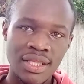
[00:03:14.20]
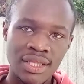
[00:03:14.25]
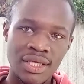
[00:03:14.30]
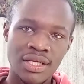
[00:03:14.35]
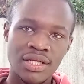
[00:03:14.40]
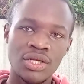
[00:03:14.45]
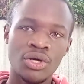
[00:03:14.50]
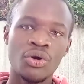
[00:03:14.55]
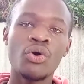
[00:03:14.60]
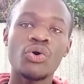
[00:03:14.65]

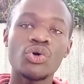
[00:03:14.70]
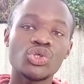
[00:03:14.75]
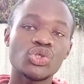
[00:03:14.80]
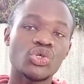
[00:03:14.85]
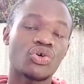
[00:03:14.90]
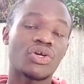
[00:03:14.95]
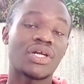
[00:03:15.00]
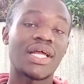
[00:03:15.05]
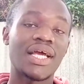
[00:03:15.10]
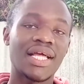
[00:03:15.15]
it goes
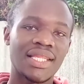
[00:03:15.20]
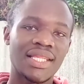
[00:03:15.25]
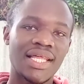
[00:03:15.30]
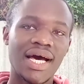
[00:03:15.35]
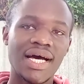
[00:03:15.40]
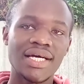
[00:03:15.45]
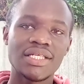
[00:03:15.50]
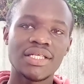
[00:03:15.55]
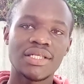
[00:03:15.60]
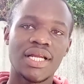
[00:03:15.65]
on like
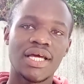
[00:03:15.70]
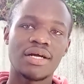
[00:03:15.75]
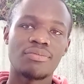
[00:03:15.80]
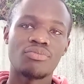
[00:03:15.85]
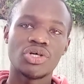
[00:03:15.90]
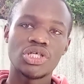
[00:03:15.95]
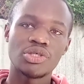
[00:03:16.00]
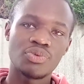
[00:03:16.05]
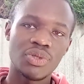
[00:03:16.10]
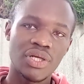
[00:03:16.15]
that, like
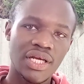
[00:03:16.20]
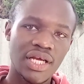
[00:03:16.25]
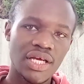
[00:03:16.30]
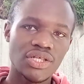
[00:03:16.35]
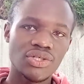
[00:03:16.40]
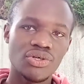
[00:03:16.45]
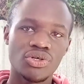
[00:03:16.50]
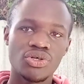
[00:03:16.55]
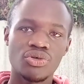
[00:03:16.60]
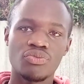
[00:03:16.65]

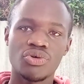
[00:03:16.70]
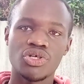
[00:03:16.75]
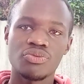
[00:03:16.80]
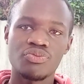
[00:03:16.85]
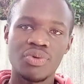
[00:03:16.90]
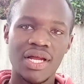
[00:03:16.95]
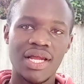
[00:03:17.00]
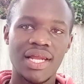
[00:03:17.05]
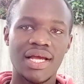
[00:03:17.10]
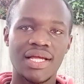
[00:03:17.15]
multiplication, you
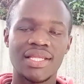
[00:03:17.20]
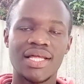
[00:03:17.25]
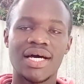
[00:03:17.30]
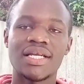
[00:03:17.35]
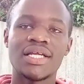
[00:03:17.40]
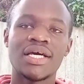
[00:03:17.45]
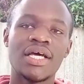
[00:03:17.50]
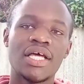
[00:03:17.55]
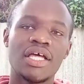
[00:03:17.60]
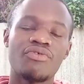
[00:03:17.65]
multiply like
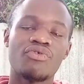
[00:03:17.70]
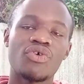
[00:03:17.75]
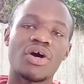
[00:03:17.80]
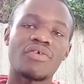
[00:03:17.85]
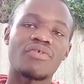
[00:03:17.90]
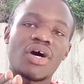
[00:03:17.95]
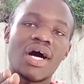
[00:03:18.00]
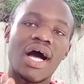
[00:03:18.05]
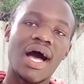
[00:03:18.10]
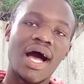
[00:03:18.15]
that. If you have
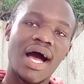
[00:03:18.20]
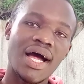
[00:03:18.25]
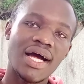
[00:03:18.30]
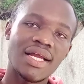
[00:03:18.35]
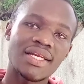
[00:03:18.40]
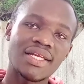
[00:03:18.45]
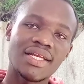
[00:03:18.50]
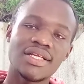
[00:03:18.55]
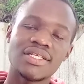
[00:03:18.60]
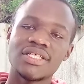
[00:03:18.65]

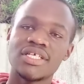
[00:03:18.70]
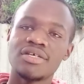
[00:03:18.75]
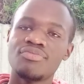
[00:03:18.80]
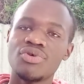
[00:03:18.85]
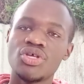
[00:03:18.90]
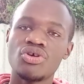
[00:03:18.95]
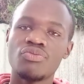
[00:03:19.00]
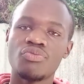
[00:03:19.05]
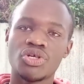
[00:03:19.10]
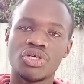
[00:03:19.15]
100
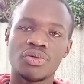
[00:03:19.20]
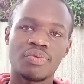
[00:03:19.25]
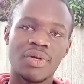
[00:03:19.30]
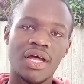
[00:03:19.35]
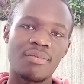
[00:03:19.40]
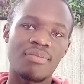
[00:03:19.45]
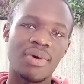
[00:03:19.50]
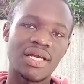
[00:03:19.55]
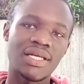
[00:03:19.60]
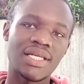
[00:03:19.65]
GB, you multiply
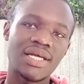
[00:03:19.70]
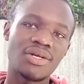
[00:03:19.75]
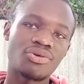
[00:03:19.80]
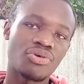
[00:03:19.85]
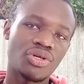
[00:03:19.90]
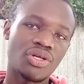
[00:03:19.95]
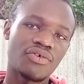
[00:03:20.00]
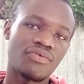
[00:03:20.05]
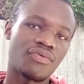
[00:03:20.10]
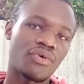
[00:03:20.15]
by
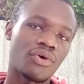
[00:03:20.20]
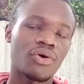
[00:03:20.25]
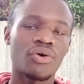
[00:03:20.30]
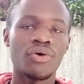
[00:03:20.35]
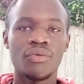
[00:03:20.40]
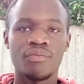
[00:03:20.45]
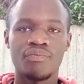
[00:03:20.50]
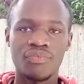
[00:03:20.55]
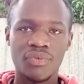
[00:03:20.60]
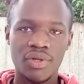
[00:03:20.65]
1024.
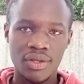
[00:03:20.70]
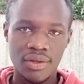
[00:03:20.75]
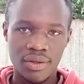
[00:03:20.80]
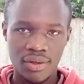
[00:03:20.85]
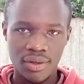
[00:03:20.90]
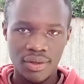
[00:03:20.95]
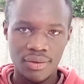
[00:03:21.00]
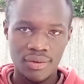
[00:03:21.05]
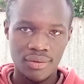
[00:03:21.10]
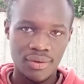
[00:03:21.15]

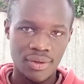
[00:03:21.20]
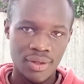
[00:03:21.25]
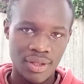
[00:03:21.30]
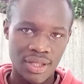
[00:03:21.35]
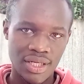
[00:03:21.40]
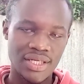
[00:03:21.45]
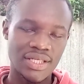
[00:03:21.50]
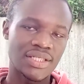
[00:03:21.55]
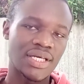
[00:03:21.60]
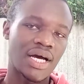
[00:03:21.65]

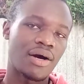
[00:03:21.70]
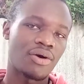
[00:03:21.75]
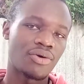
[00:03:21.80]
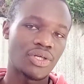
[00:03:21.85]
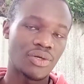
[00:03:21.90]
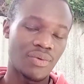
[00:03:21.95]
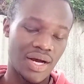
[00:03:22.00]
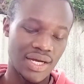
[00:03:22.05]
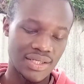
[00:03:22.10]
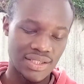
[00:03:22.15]
That is how it
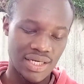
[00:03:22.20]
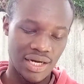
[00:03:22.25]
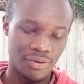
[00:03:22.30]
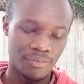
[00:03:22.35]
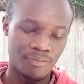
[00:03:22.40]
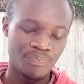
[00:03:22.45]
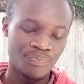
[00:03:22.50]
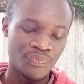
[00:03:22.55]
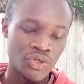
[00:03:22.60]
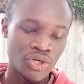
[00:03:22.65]
works now.
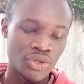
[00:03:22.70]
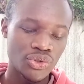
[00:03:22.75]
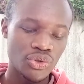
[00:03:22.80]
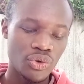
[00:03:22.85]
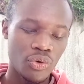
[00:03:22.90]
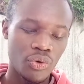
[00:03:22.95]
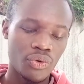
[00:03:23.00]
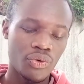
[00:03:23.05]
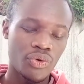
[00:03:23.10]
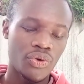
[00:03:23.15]

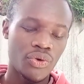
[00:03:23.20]
So